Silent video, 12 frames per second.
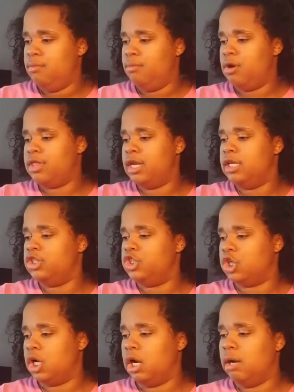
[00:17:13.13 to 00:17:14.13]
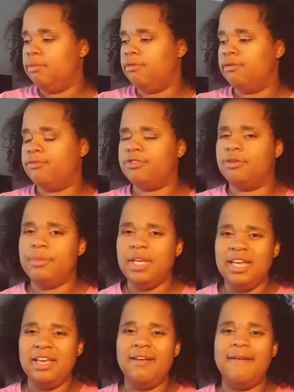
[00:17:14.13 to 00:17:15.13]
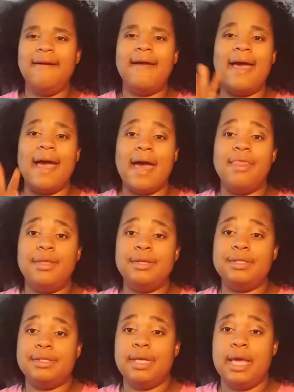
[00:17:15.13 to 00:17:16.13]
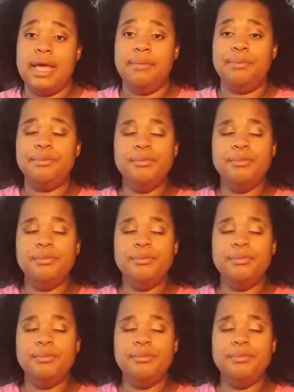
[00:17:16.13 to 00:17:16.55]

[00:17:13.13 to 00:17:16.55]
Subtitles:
a job for me at this state.